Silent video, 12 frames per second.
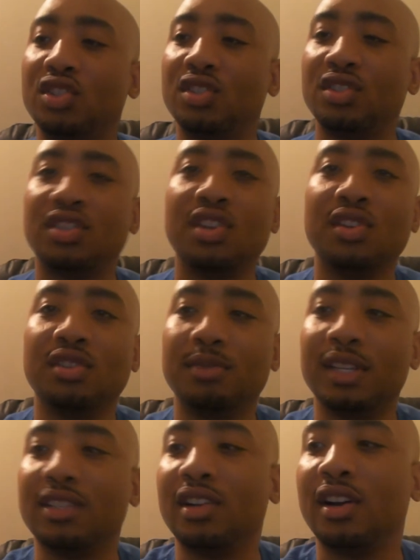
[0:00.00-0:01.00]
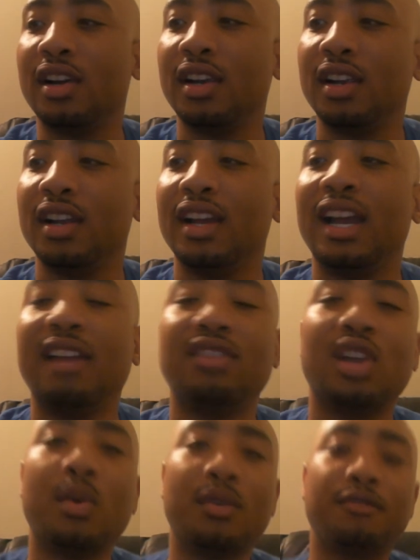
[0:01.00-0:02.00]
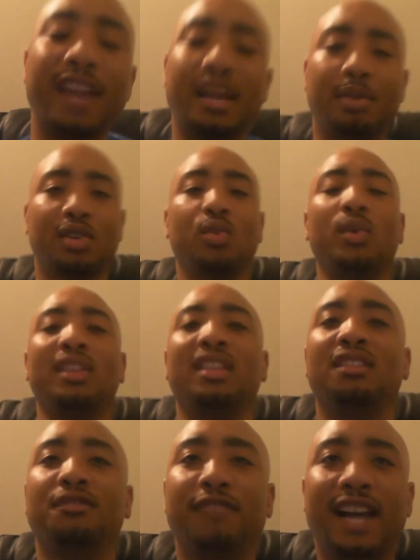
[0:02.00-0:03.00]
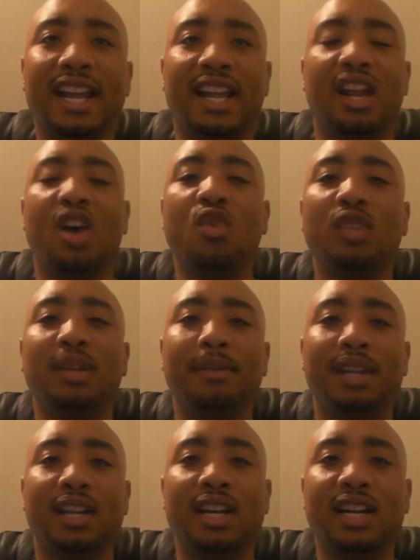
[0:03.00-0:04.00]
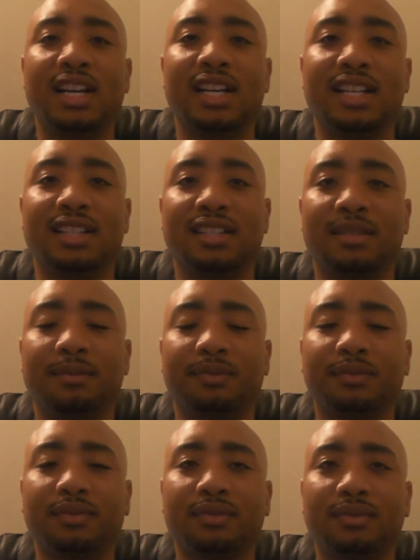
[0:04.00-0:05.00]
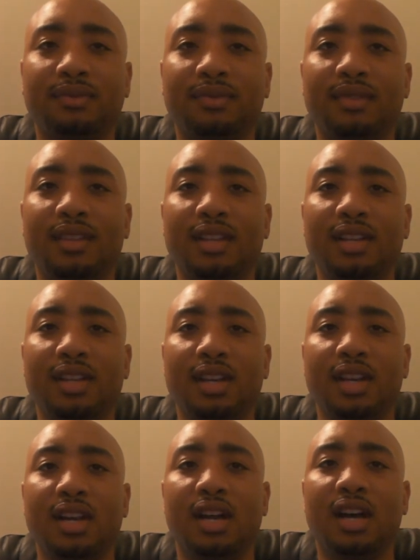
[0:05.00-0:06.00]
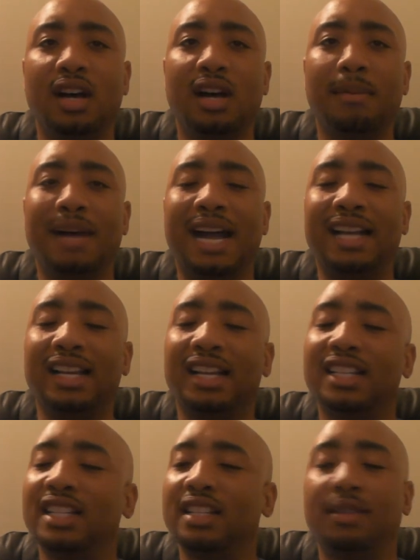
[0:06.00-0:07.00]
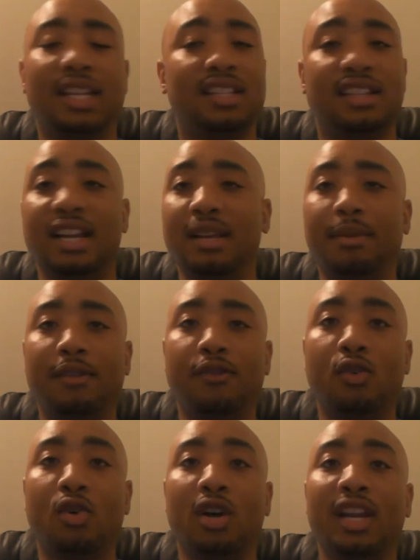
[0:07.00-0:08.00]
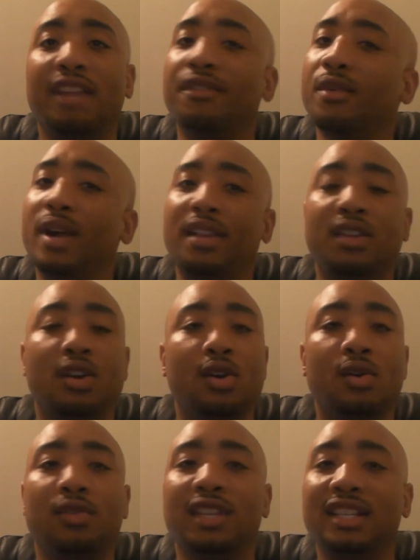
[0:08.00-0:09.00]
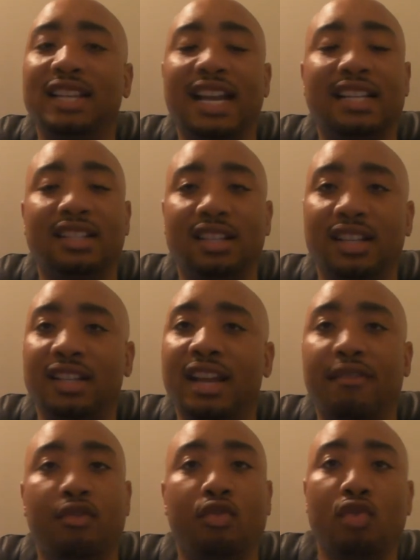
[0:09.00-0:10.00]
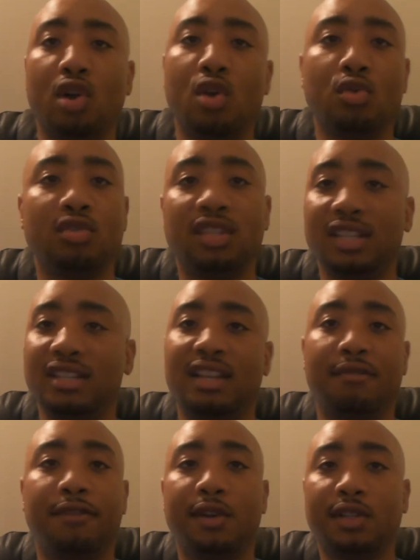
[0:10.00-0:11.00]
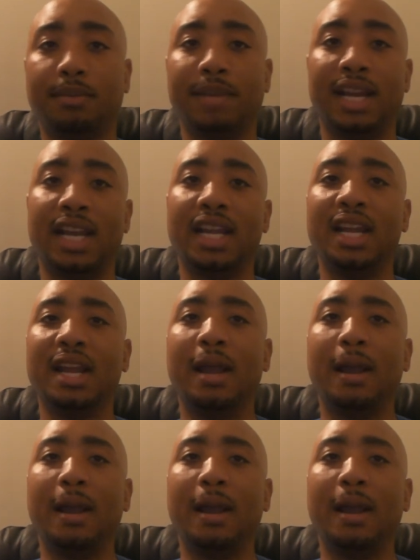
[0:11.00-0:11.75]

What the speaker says: Excuse me, sorry. I have to go with Faber to win this fight only because, because he's done it before. Even though I know these guys have grown since they first met.